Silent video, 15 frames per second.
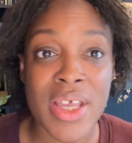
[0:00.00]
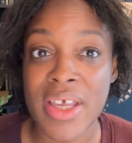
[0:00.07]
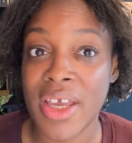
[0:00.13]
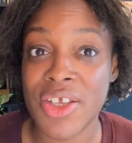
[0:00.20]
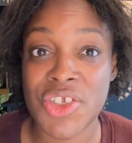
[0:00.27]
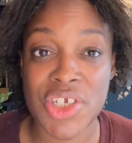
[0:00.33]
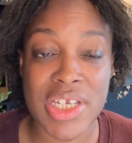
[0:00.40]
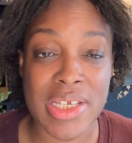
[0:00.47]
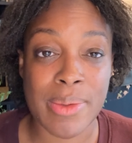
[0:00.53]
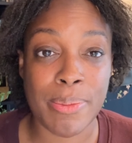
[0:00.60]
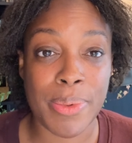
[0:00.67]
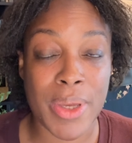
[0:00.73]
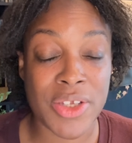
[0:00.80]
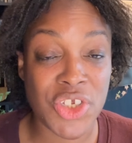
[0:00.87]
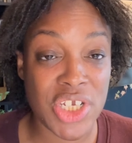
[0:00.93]
a
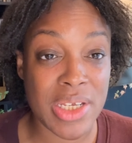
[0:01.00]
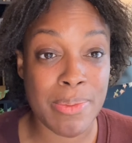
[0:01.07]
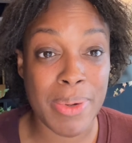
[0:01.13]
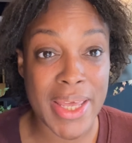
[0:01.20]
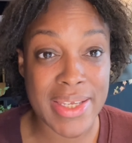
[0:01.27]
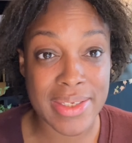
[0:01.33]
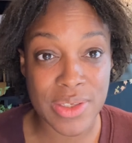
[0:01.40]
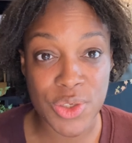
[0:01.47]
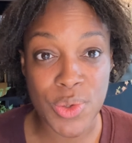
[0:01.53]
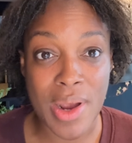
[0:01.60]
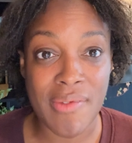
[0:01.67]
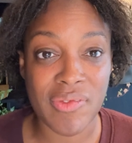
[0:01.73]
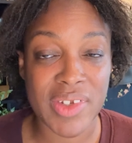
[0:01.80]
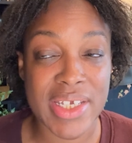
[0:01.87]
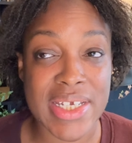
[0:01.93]
cheap place to
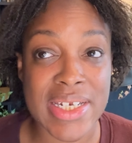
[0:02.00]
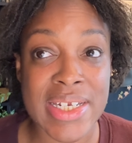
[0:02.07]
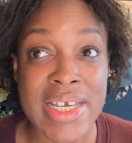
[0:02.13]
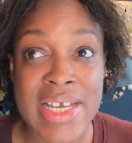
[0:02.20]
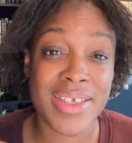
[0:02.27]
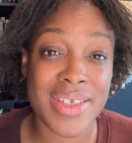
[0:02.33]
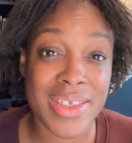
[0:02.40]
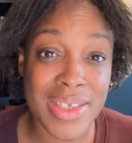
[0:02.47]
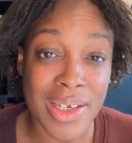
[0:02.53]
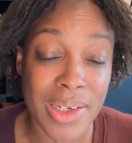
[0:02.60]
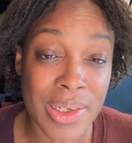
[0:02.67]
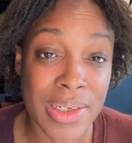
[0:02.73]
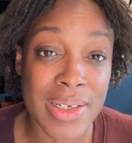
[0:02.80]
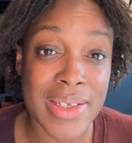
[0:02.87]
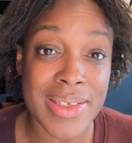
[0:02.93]
travel in.
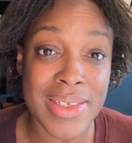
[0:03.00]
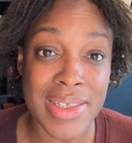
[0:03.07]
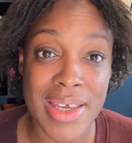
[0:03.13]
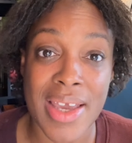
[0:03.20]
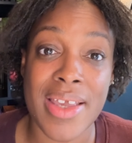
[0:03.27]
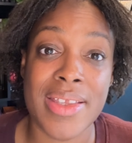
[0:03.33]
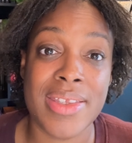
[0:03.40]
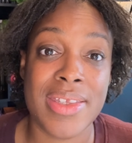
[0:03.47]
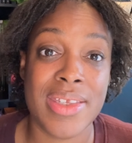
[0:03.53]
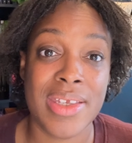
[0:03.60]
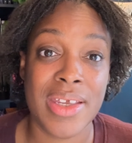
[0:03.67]
Sunsets